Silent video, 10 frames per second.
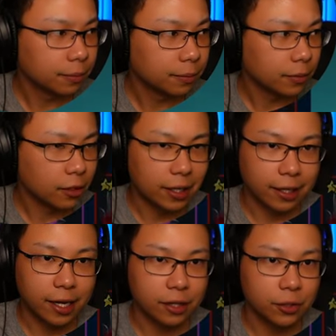or not
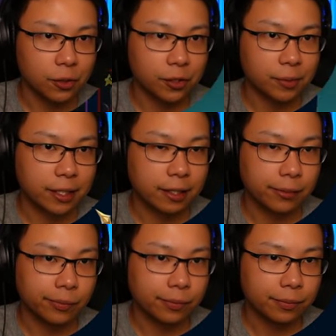Chaos Ores, but um,
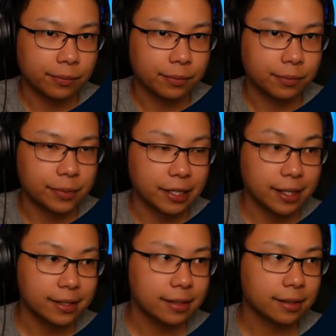
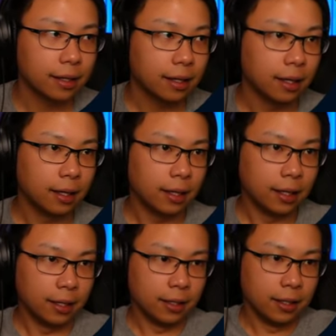dust.
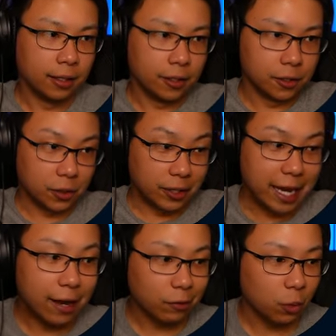So you
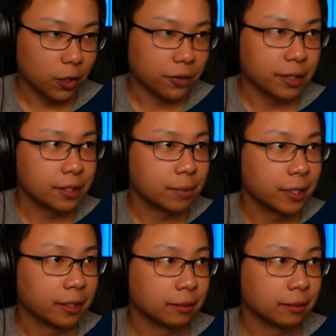can rework things, but